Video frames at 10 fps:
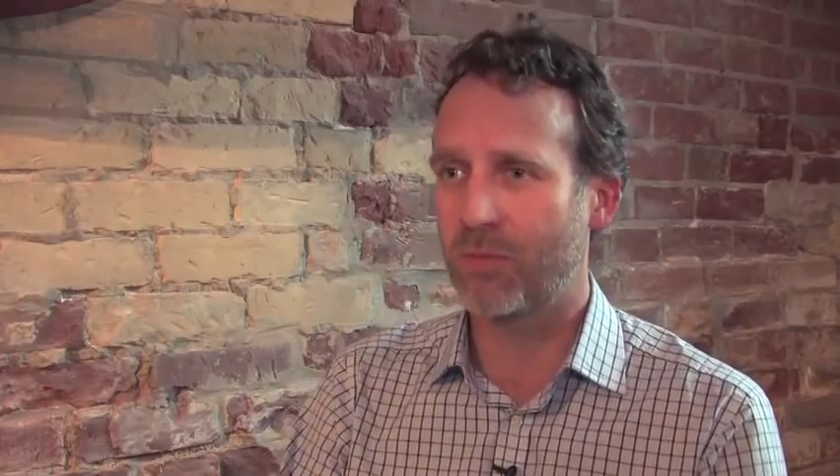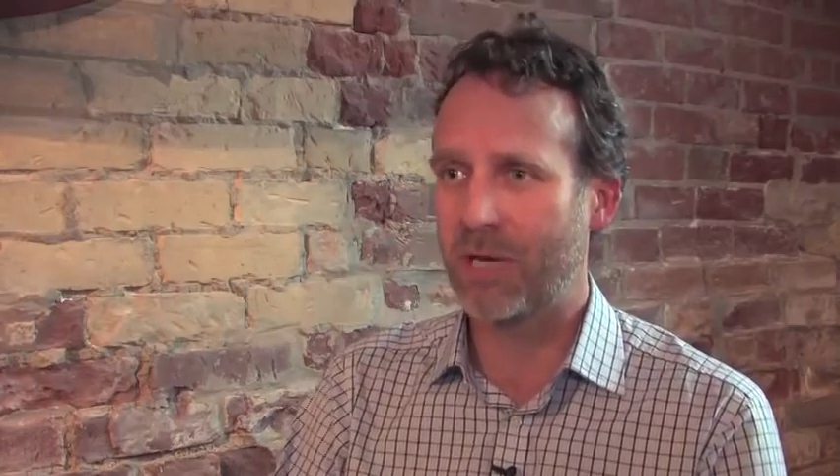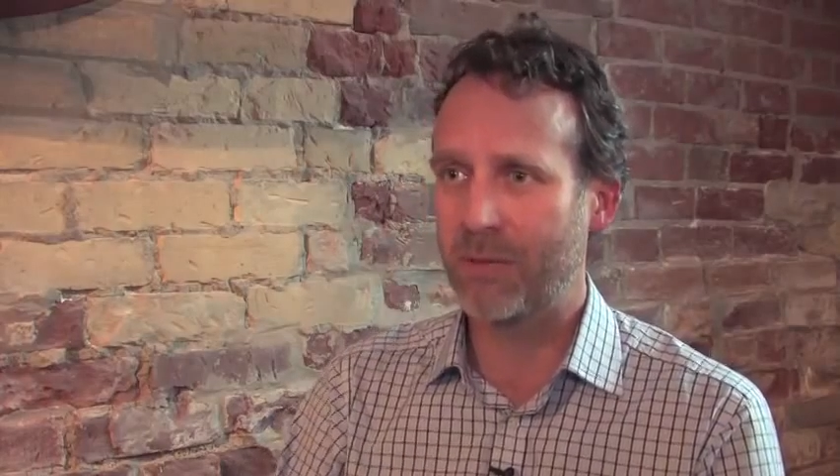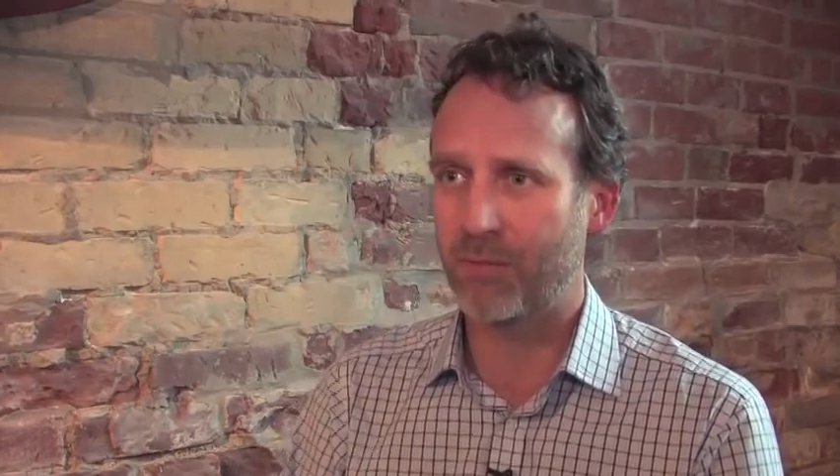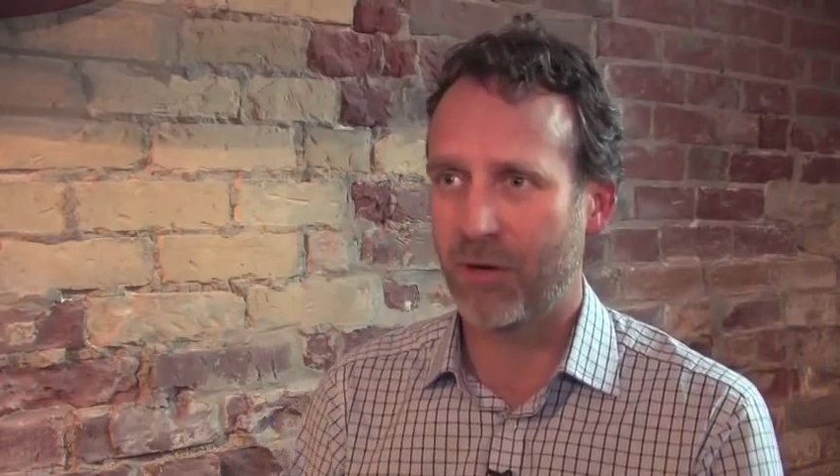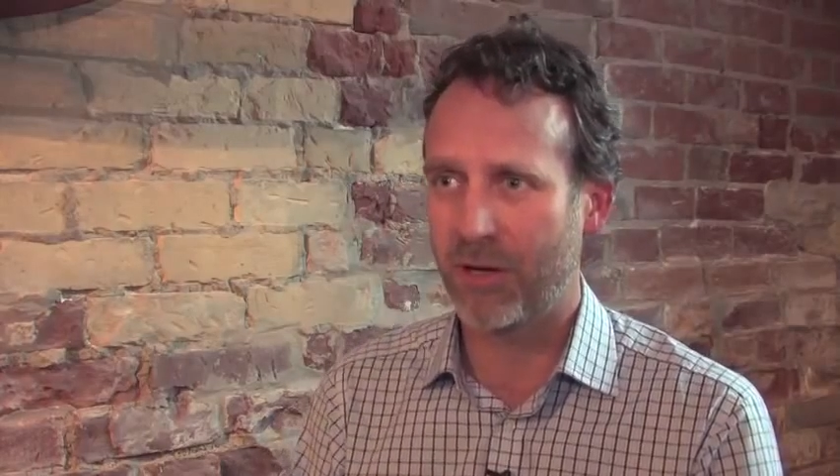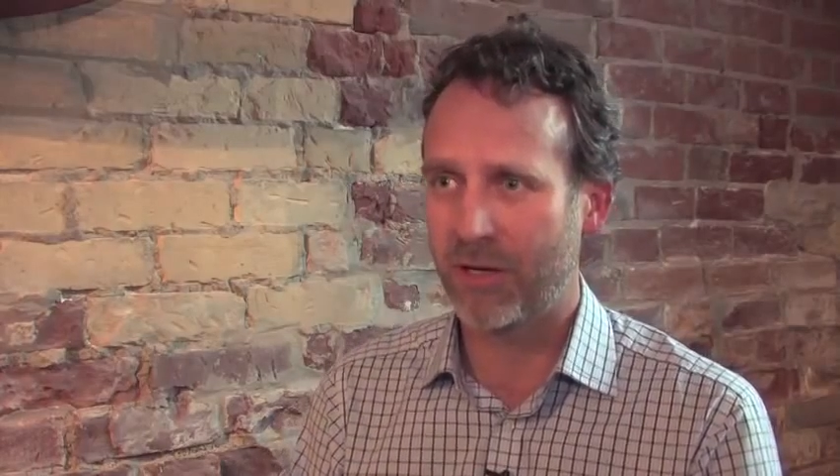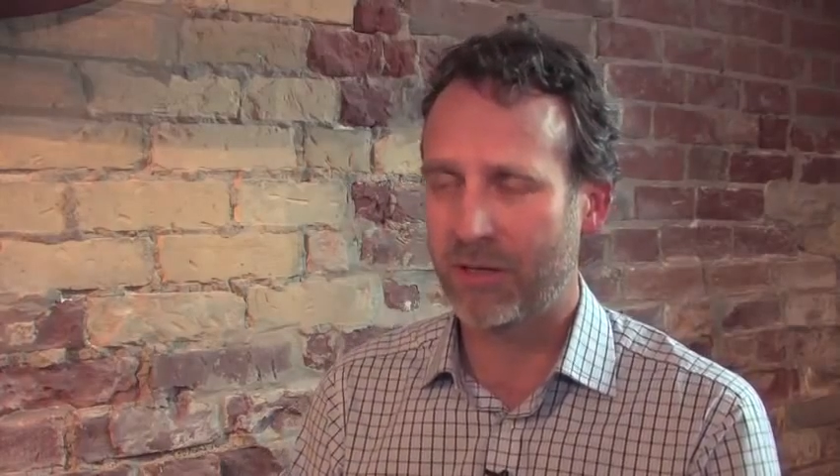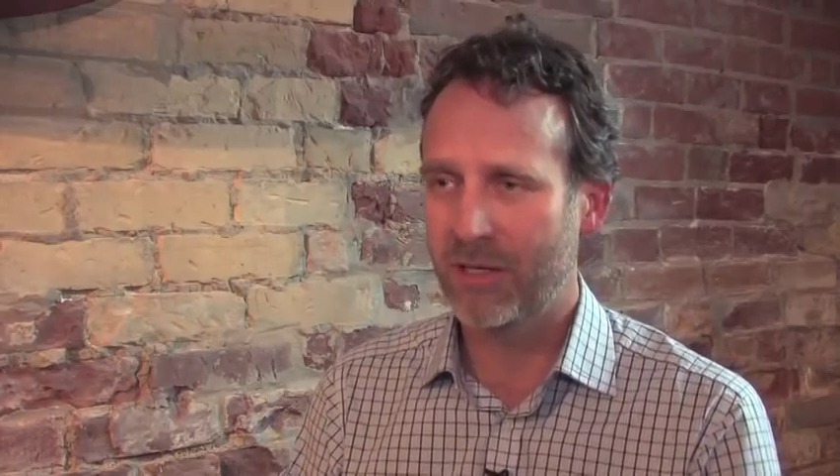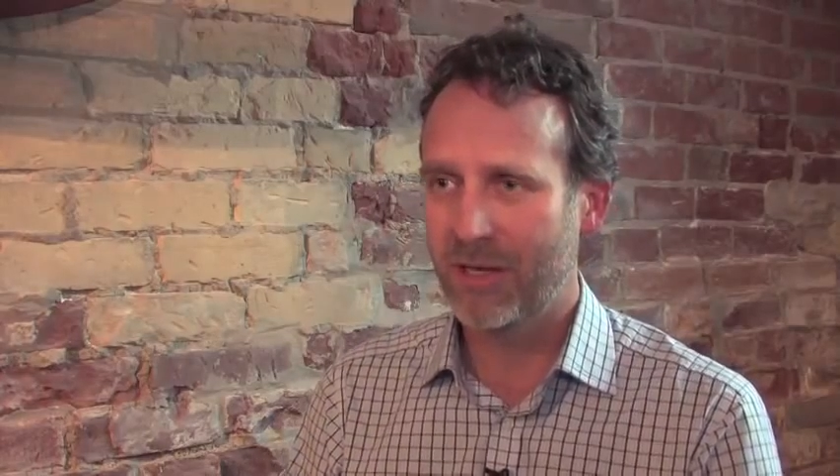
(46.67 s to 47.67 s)
or baby
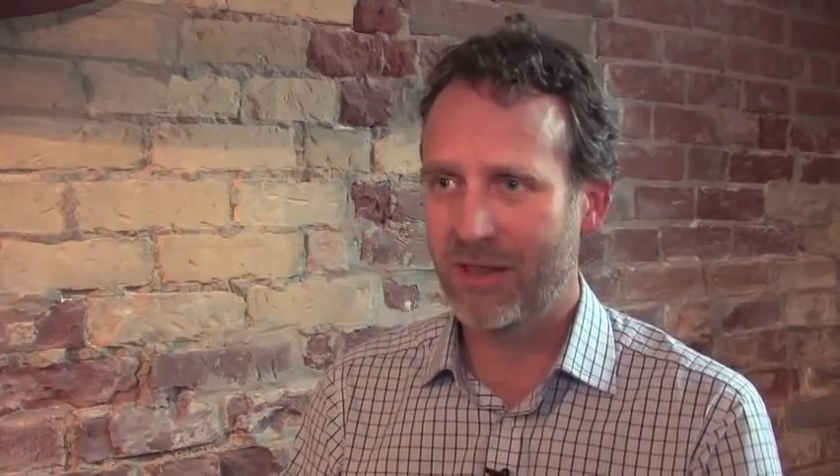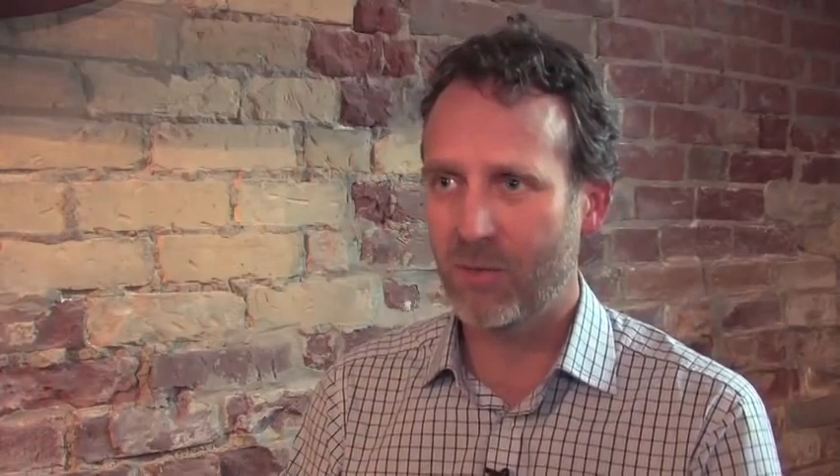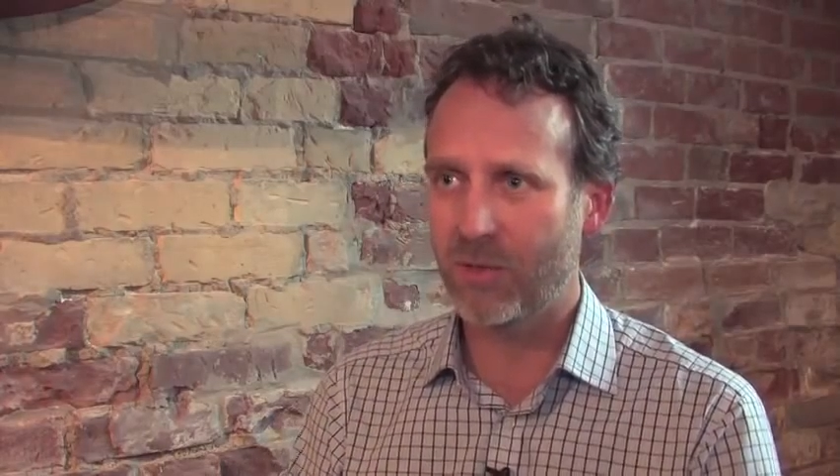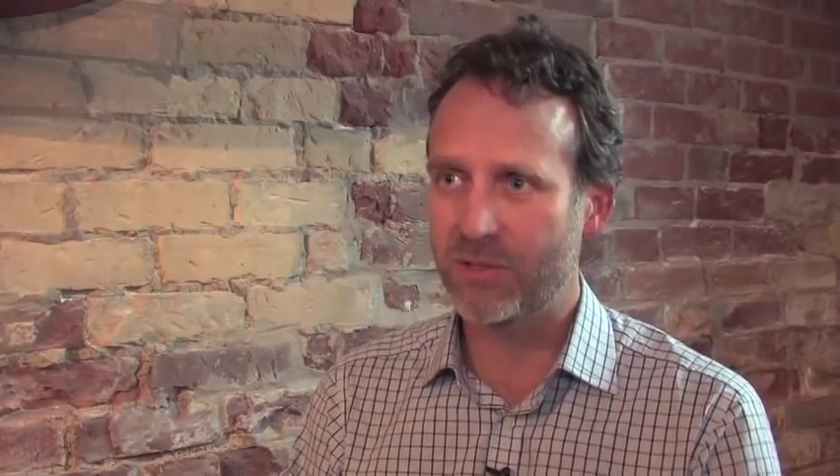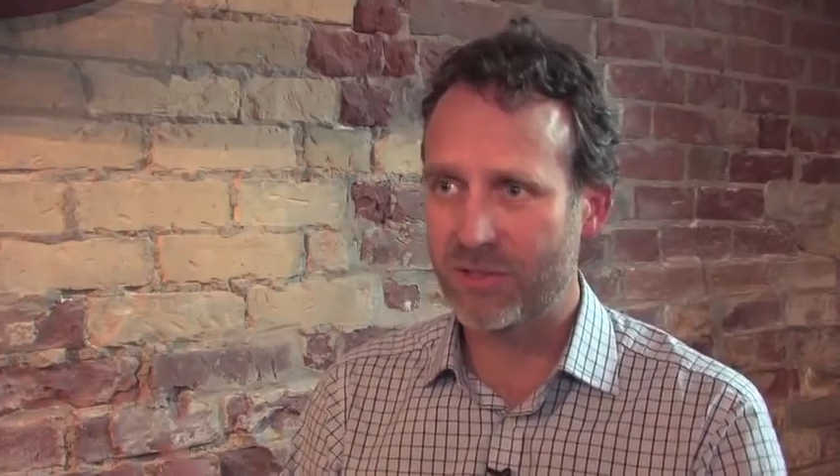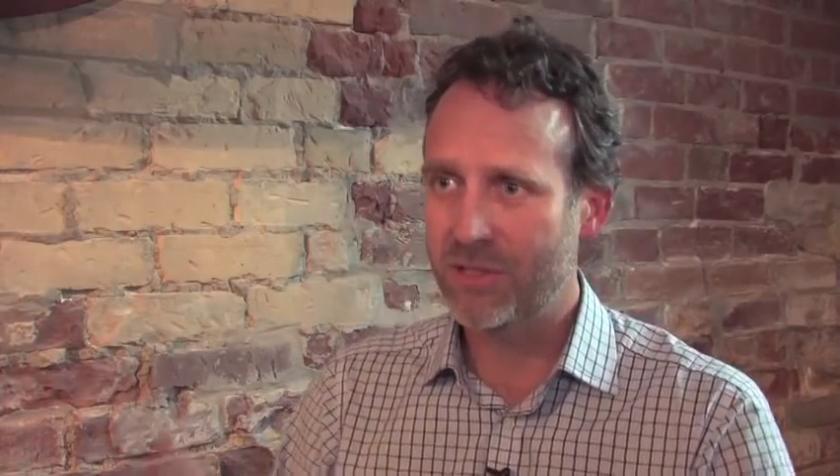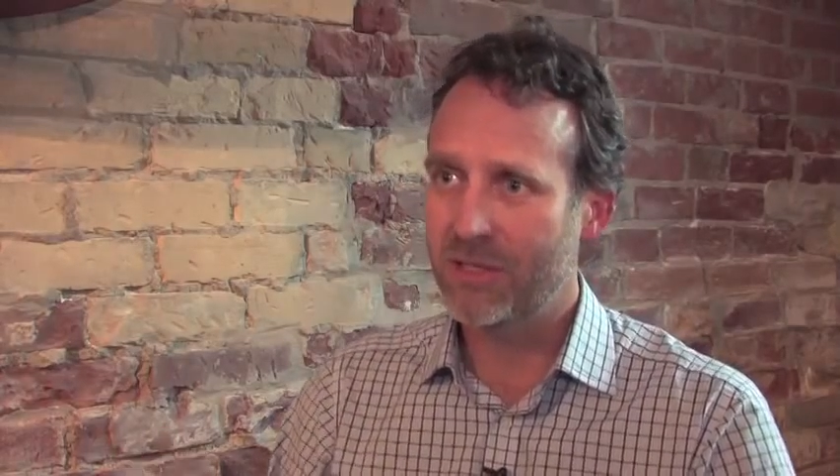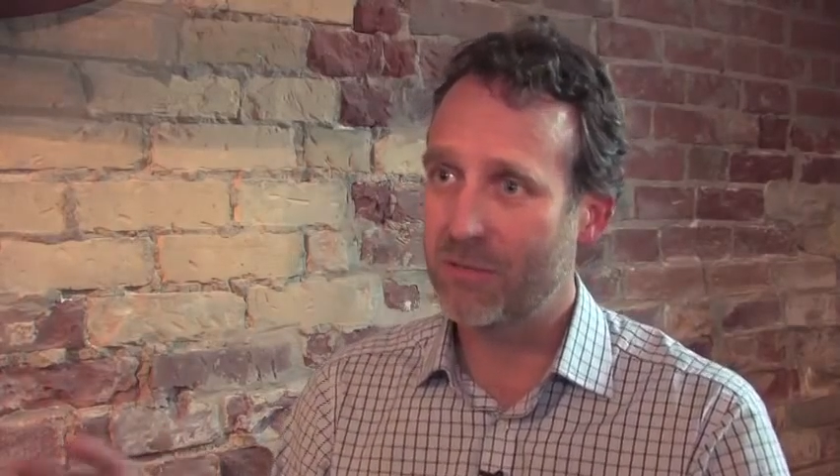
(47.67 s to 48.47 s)
product that was,